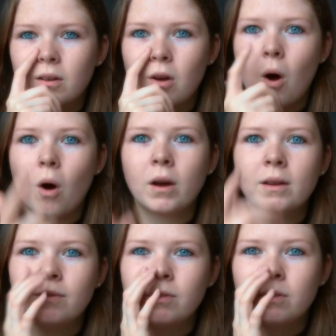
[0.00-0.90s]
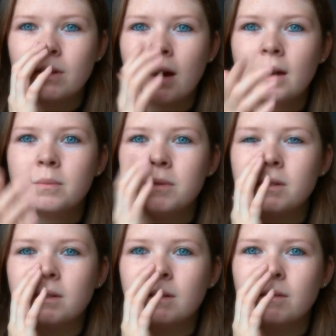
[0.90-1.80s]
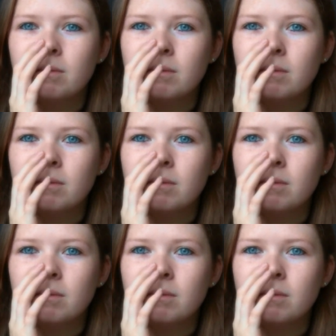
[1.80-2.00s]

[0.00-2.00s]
caught it a few times and